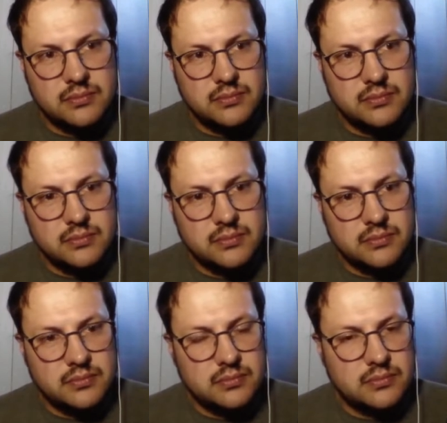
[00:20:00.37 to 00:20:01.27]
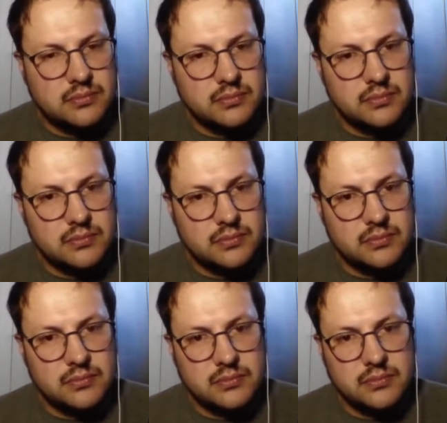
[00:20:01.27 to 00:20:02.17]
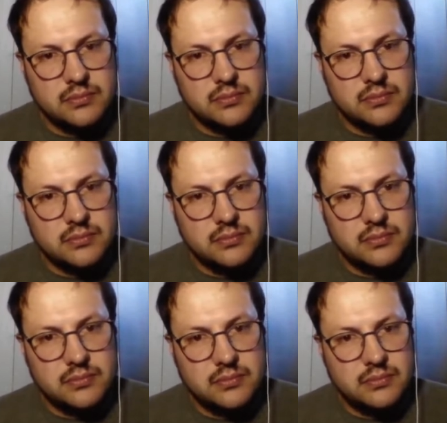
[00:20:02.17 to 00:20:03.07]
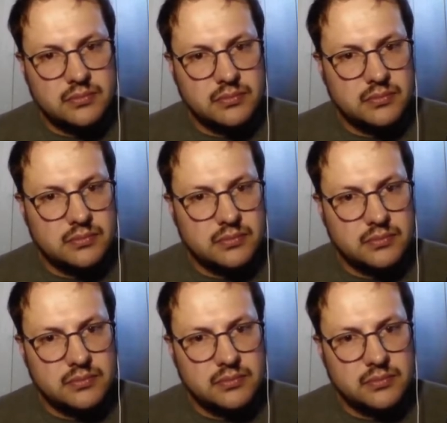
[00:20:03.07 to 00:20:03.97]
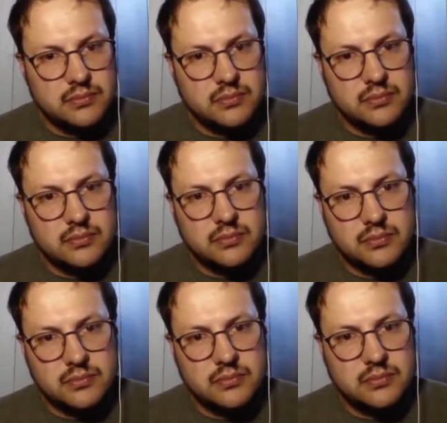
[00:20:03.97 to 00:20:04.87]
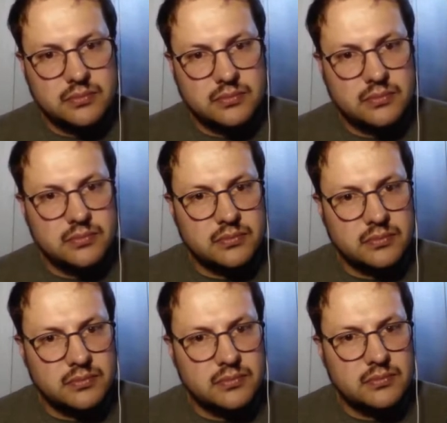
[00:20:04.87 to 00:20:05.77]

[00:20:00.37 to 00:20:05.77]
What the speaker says: [no speech]